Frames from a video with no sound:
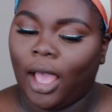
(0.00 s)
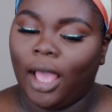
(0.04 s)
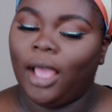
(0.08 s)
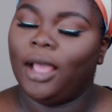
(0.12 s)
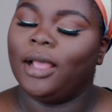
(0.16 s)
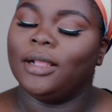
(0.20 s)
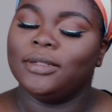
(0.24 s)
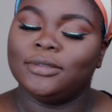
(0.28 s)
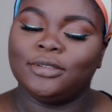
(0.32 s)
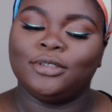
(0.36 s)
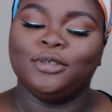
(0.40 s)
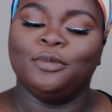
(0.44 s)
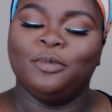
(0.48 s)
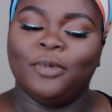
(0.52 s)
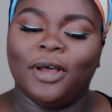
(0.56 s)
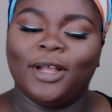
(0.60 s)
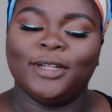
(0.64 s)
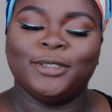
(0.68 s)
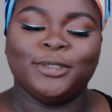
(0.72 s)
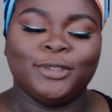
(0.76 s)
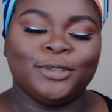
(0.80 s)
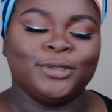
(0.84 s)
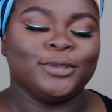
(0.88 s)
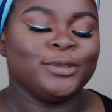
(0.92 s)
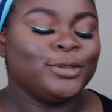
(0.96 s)
Too
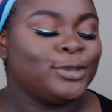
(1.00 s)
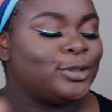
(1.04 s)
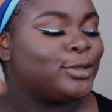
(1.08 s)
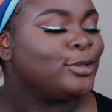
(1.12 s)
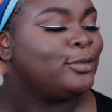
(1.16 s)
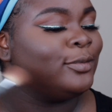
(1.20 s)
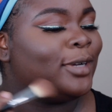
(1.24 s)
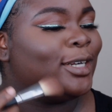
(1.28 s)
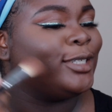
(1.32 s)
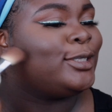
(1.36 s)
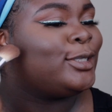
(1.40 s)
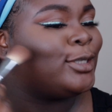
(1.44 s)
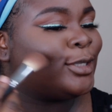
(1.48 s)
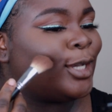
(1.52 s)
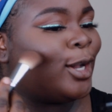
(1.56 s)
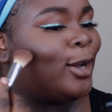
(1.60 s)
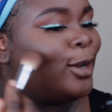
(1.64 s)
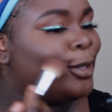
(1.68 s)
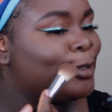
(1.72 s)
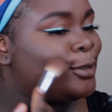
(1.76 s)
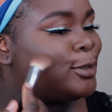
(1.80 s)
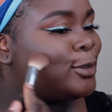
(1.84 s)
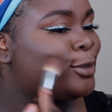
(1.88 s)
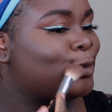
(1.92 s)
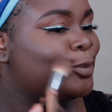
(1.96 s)
much juice, too much
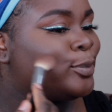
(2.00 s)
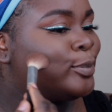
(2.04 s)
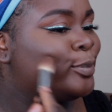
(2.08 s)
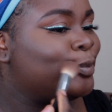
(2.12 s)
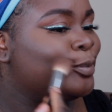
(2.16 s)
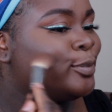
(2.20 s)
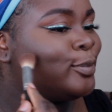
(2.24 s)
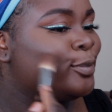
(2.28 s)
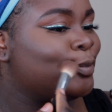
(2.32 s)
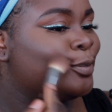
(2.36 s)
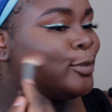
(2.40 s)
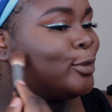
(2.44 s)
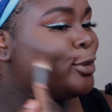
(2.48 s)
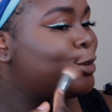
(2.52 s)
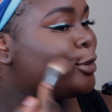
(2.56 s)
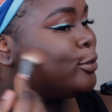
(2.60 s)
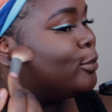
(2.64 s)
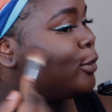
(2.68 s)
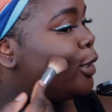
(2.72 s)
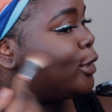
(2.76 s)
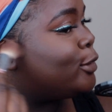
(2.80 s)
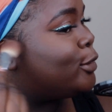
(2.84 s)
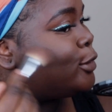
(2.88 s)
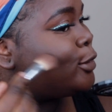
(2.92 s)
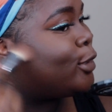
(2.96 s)
sauce.
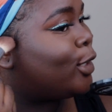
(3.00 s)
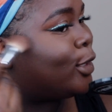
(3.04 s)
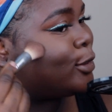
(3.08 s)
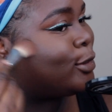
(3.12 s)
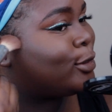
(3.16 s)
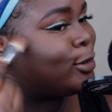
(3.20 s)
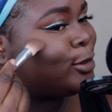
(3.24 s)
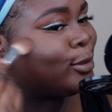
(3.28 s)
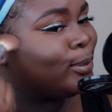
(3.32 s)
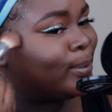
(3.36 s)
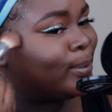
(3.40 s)
Too much sauce,